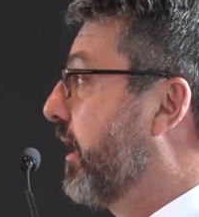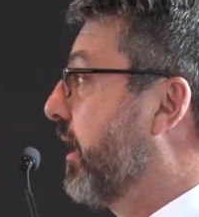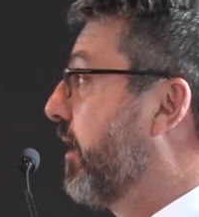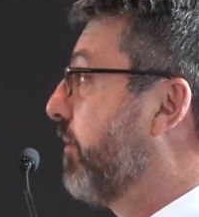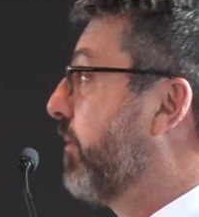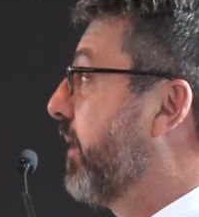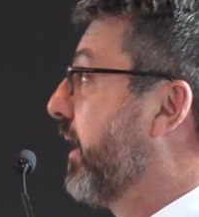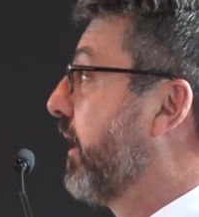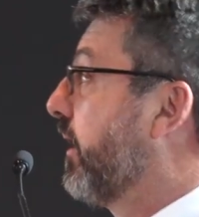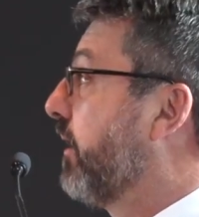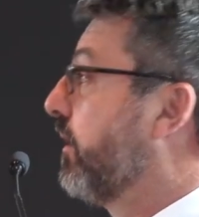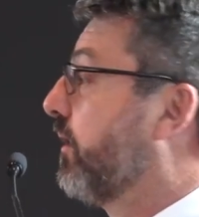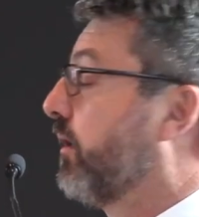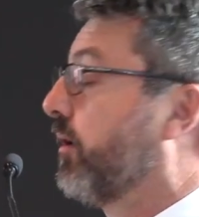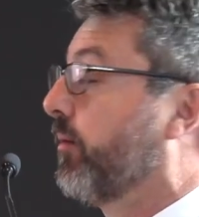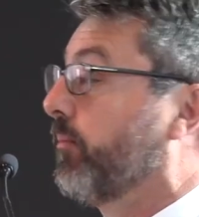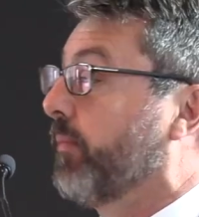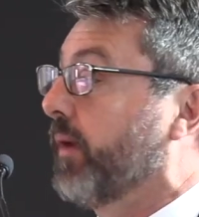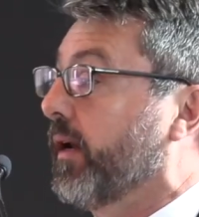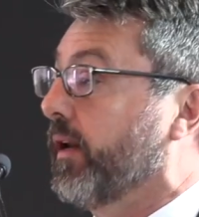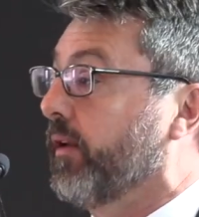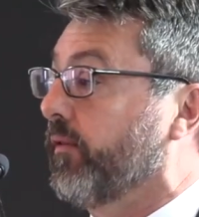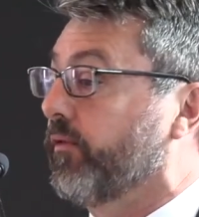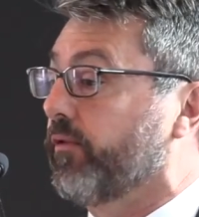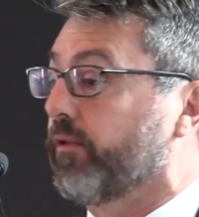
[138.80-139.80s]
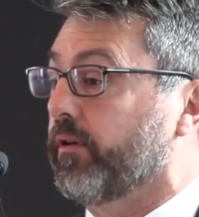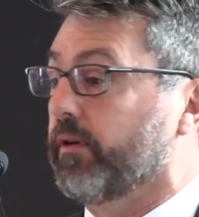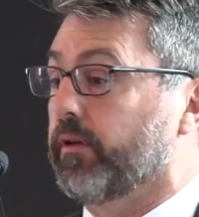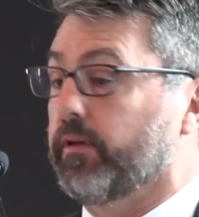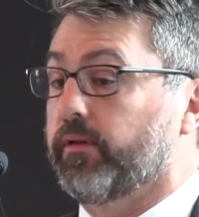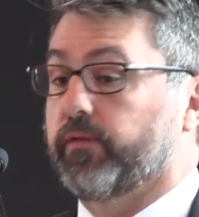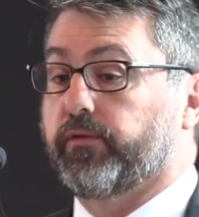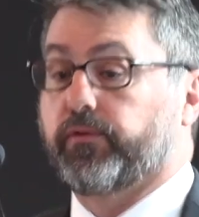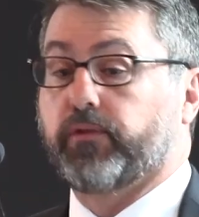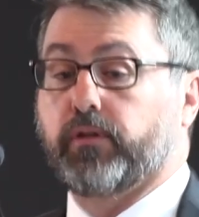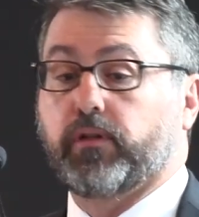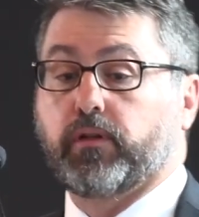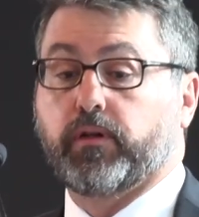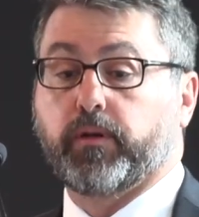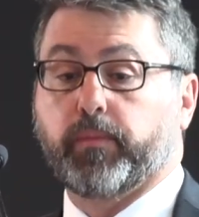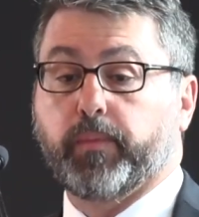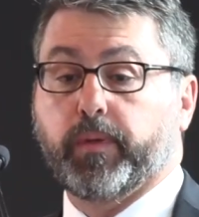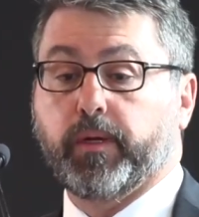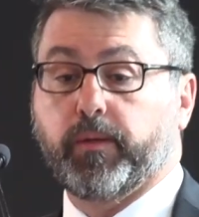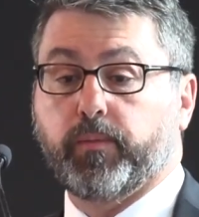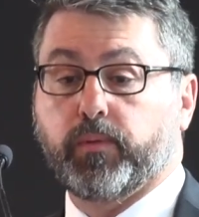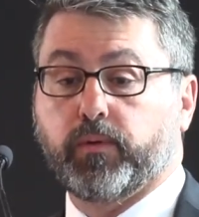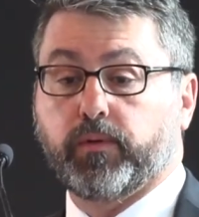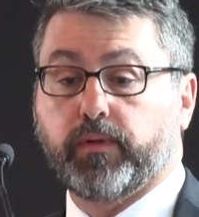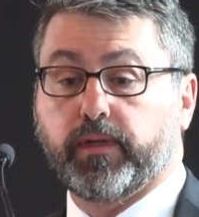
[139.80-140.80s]
making a lot of money for a lot of
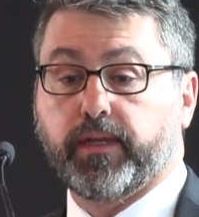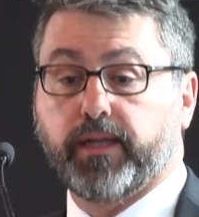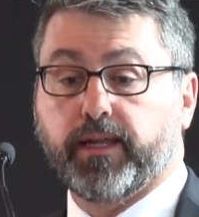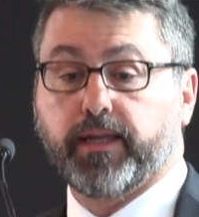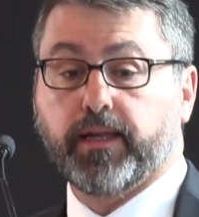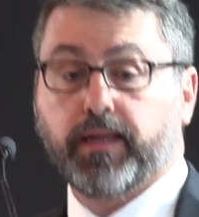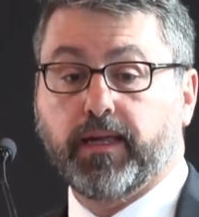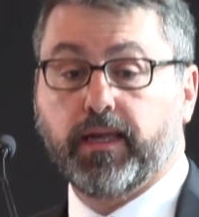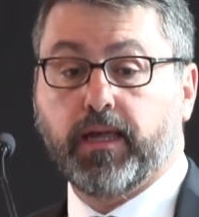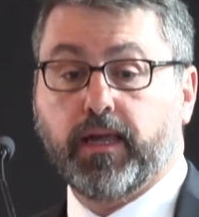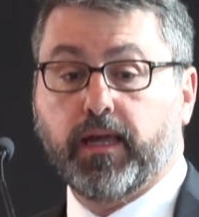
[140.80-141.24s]
people there.